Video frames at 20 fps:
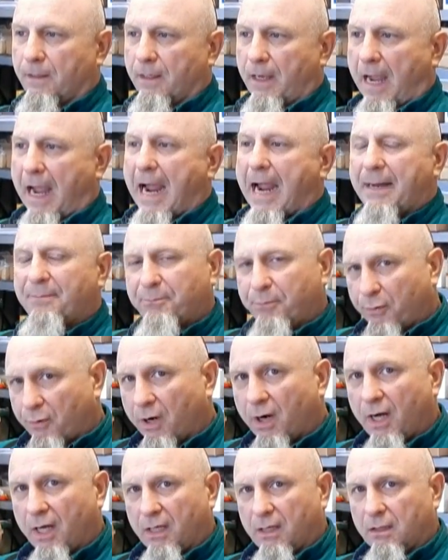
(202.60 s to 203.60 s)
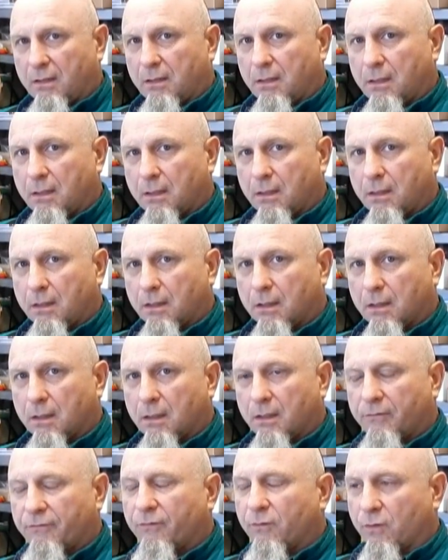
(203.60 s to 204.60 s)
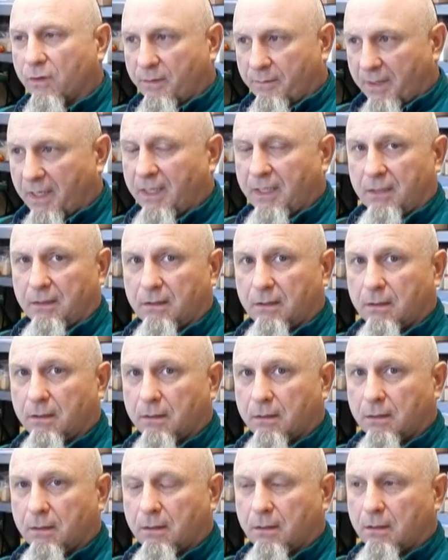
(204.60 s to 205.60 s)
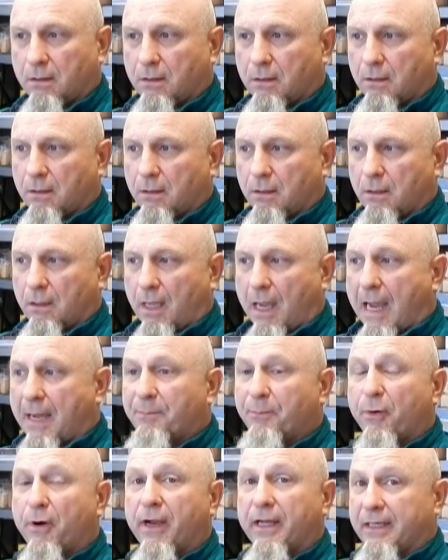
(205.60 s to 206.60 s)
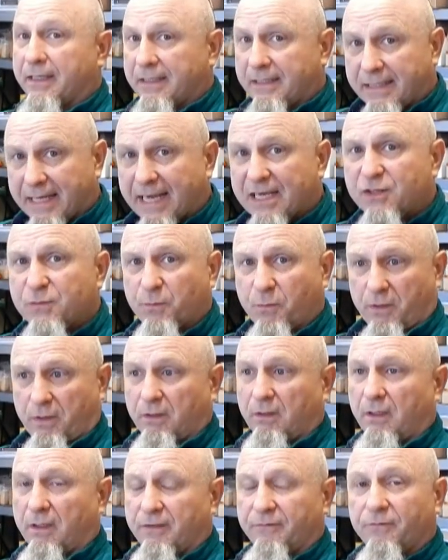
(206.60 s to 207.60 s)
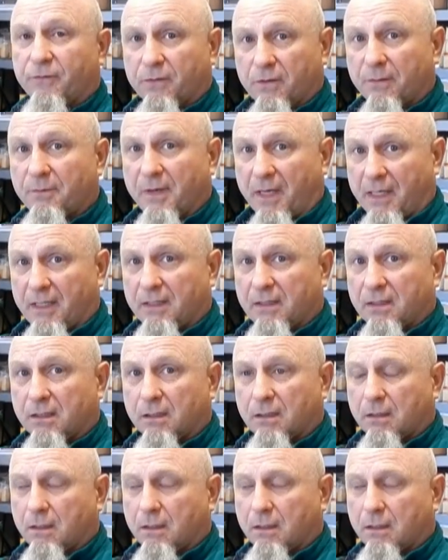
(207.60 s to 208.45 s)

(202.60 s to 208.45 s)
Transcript: I prayed for a mate. I prayed desperately for a mate,